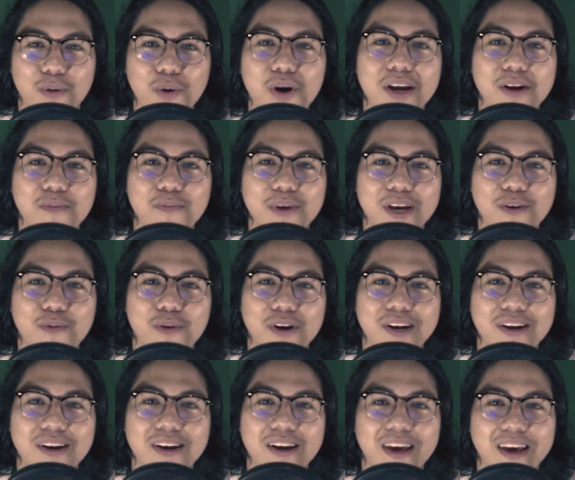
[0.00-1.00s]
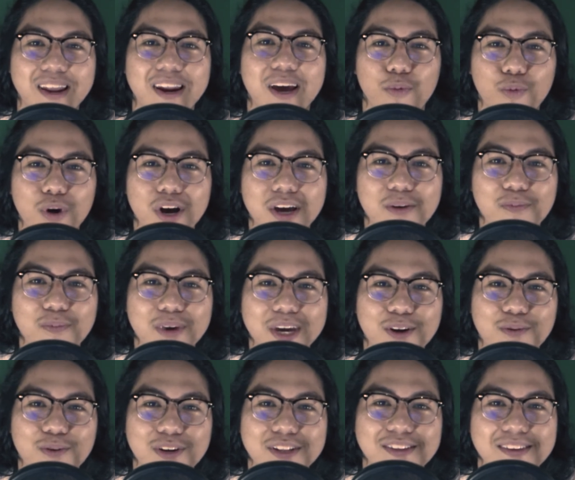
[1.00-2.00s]
want to make one, and I want to
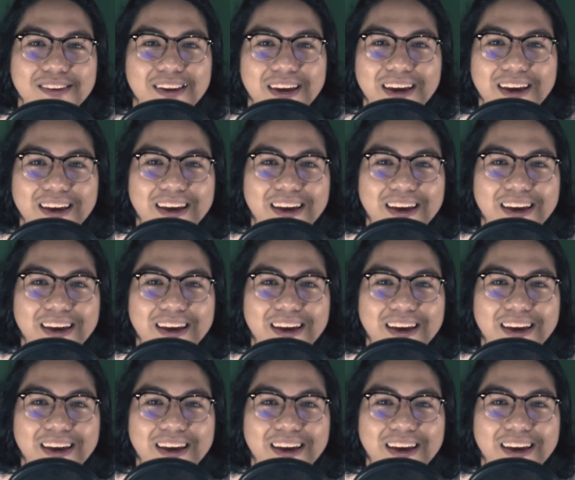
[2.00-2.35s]
make one today.